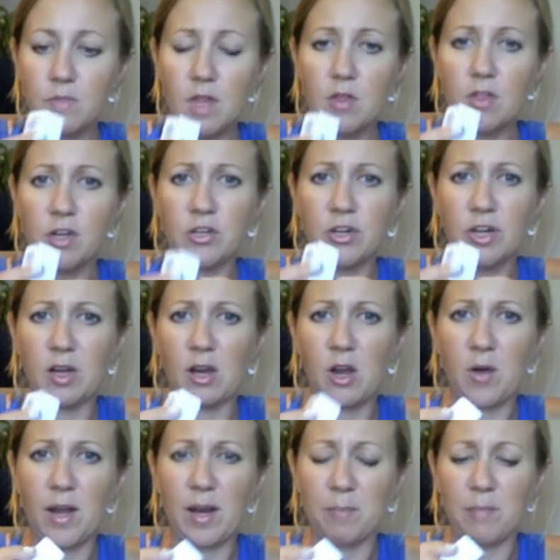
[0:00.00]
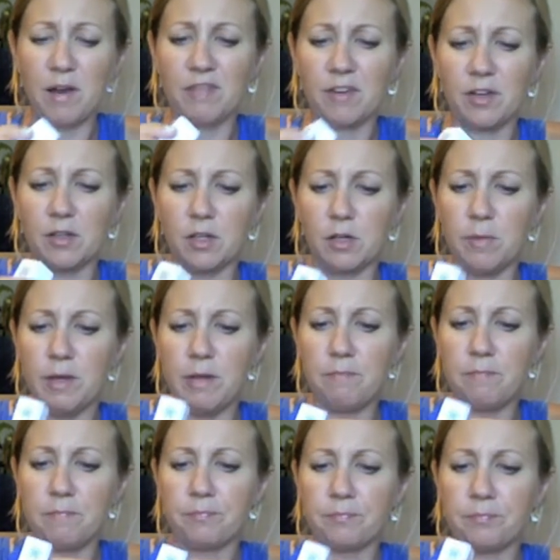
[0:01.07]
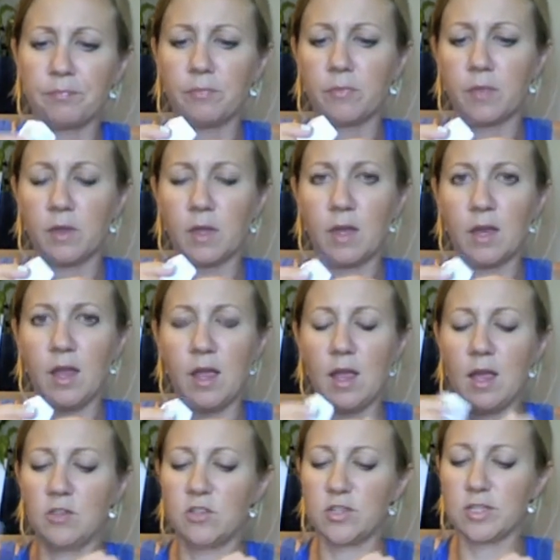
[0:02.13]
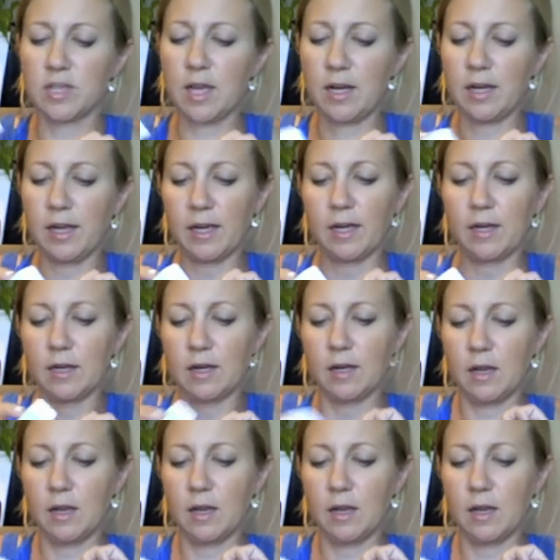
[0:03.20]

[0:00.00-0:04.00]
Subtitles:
then you're going to go ahead and buff it a little bit. Just kind of get it